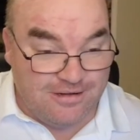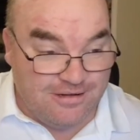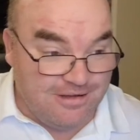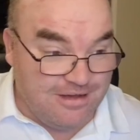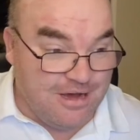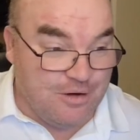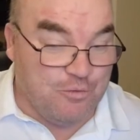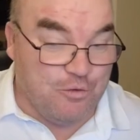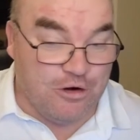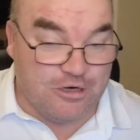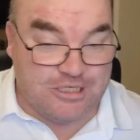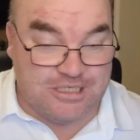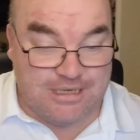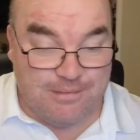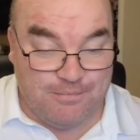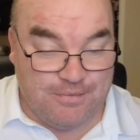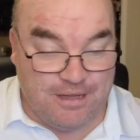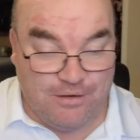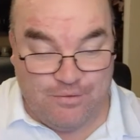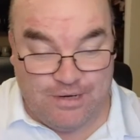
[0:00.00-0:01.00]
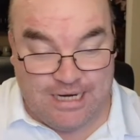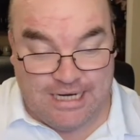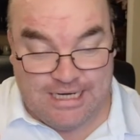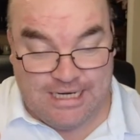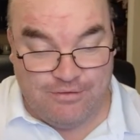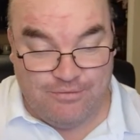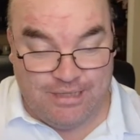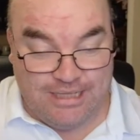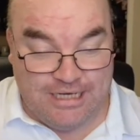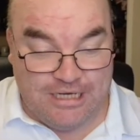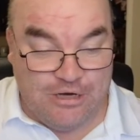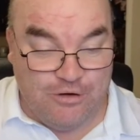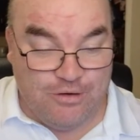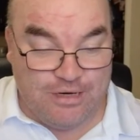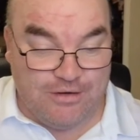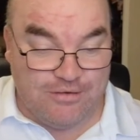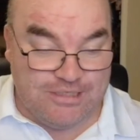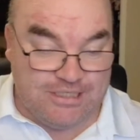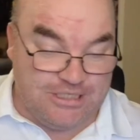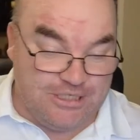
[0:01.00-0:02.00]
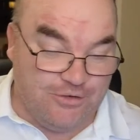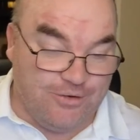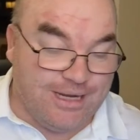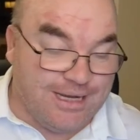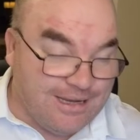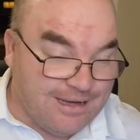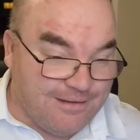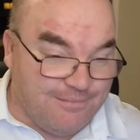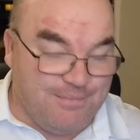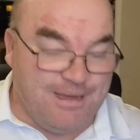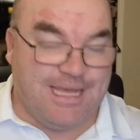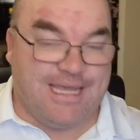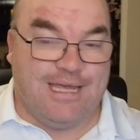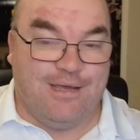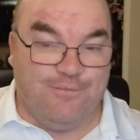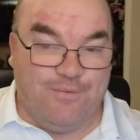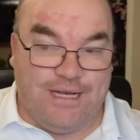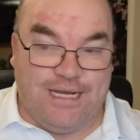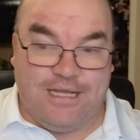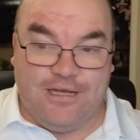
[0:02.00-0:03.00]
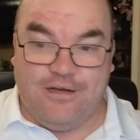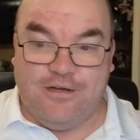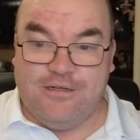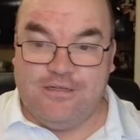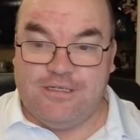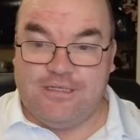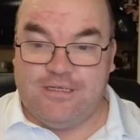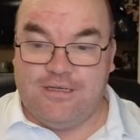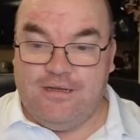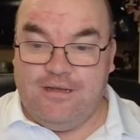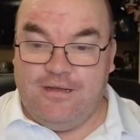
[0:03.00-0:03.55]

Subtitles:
and watch something when I didn't really know what I was doing, making videos.